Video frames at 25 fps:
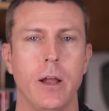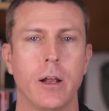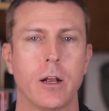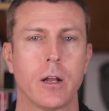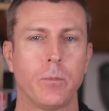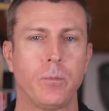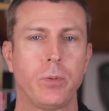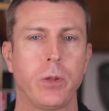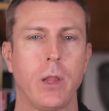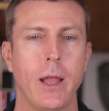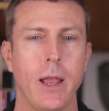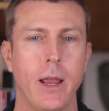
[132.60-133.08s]

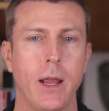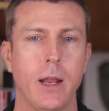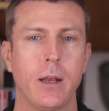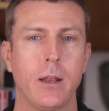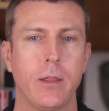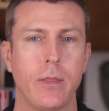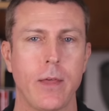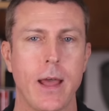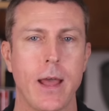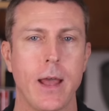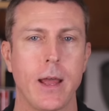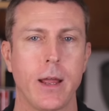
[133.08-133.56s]
complained
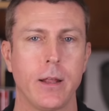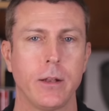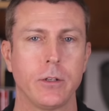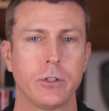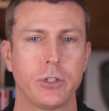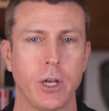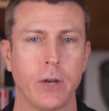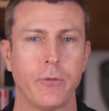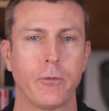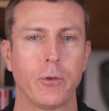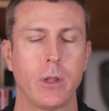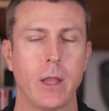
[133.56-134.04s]
that
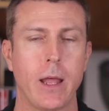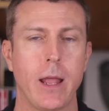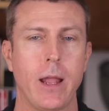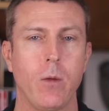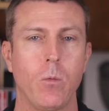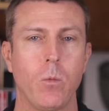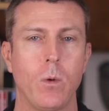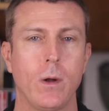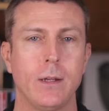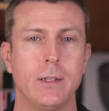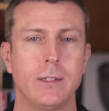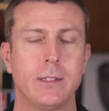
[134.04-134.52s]
Chick-fil-A
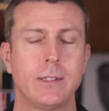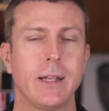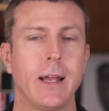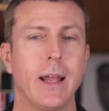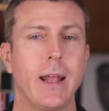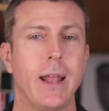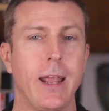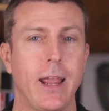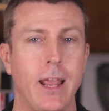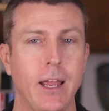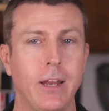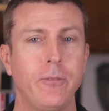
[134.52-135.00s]
was
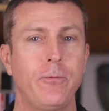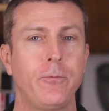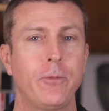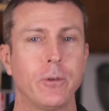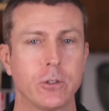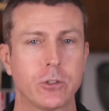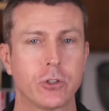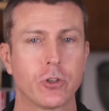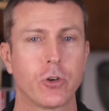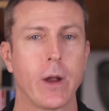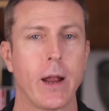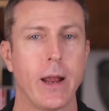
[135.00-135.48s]

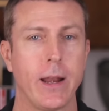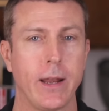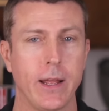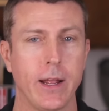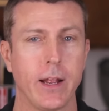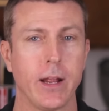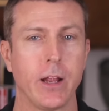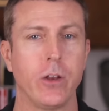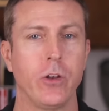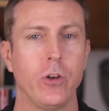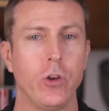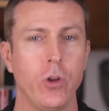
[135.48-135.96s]

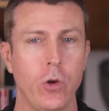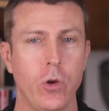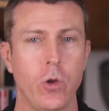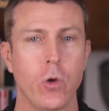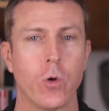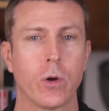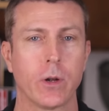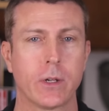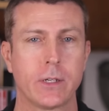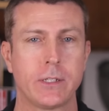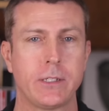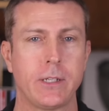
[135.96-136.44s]
infiltrating New
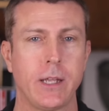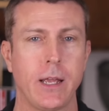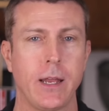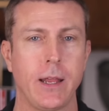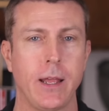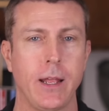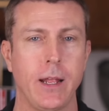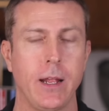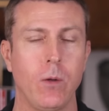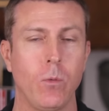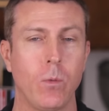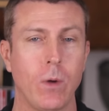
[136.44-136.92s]
York
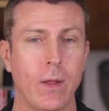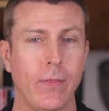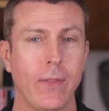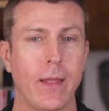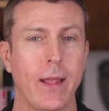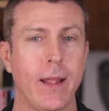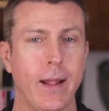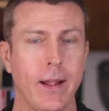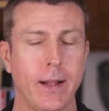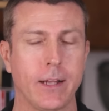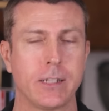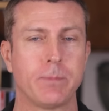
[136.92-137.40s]
City when
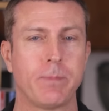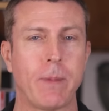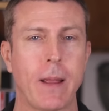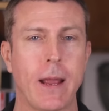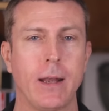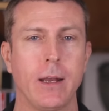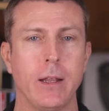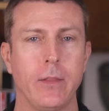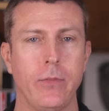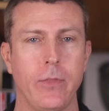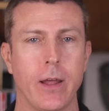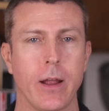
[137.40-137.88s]
they
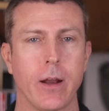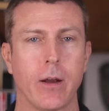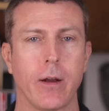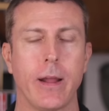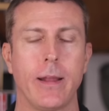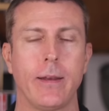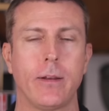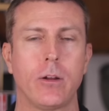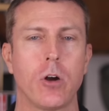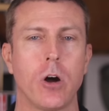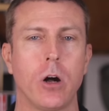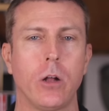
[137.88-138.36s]
expanded there
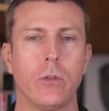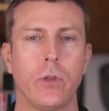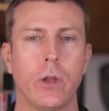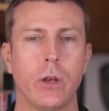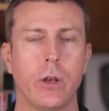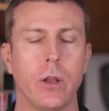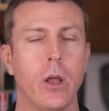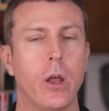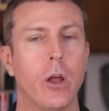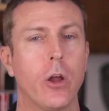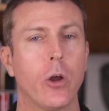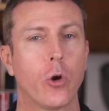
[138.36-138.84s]
and called
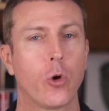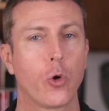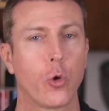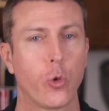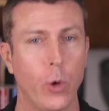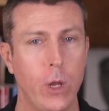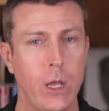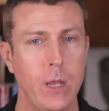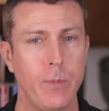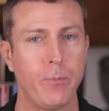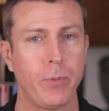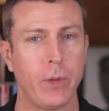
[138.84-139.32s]
it
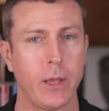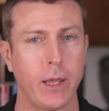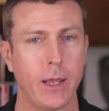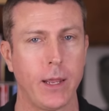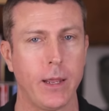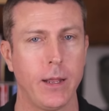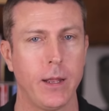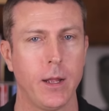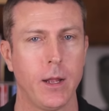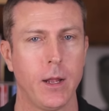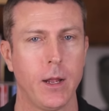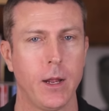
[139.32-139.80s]

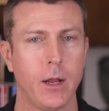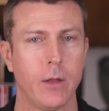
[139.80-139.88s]
creepy